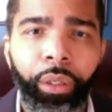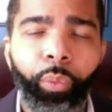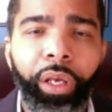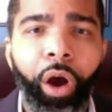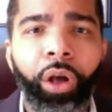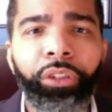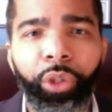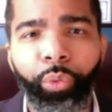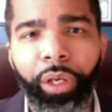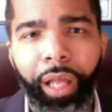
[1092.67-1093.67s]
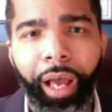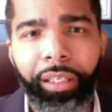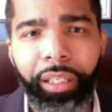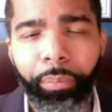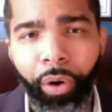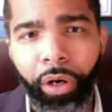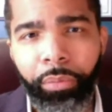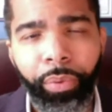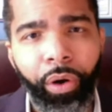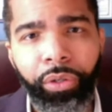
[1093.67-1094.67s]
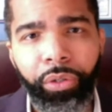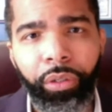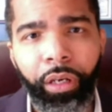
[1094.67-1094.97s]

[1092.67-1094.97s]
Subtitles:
we also realize that part and parcel